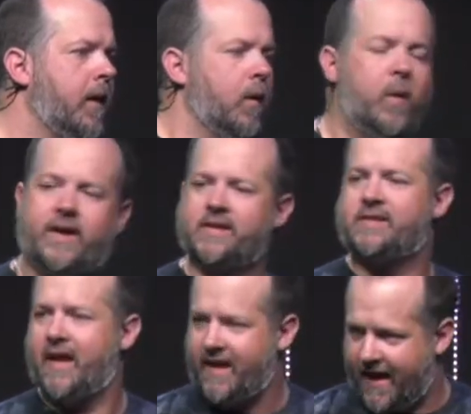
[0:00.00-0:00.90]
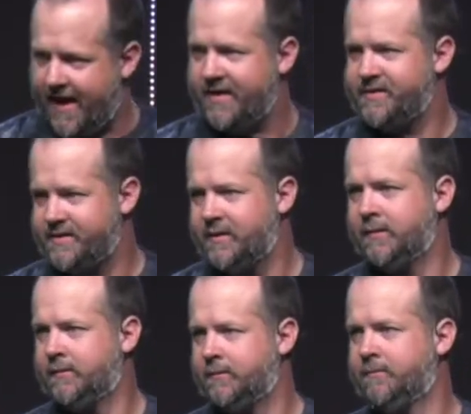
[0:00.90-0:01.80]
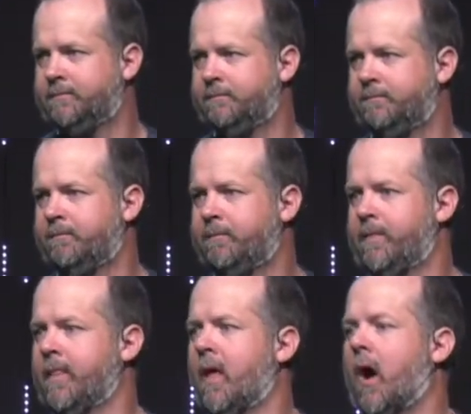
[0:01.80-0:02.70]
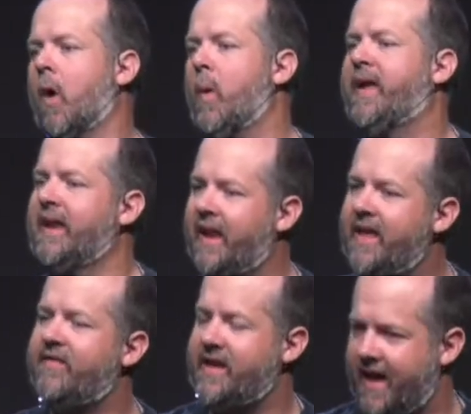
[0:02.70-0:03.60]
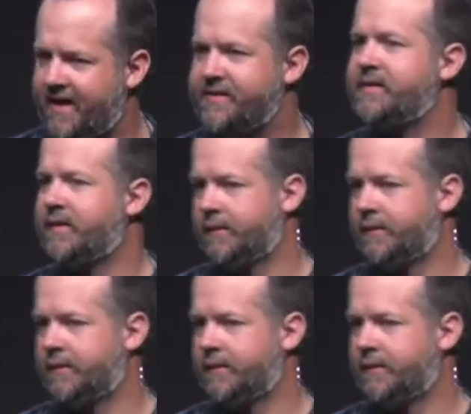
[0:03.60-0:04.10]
we can say yes or we can live a yes.